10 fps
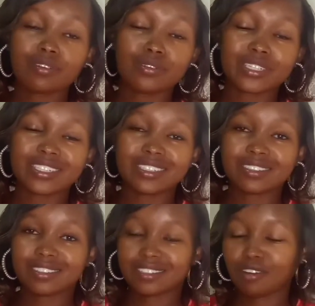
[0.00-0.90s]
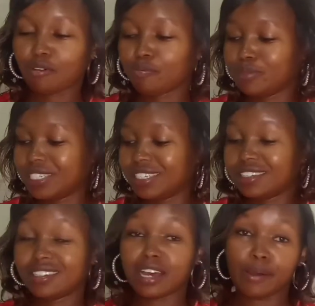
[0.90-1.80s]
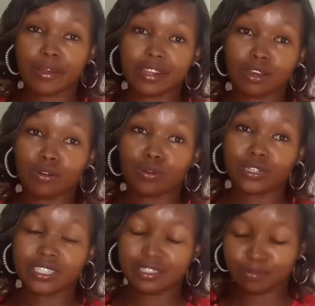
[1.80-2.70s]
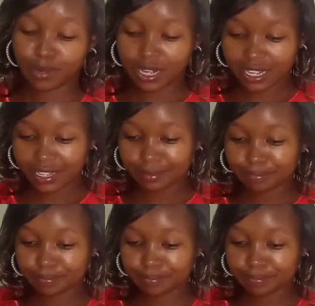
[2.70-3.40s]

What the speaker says: Sorry, this is homemade dawa, the cold is back.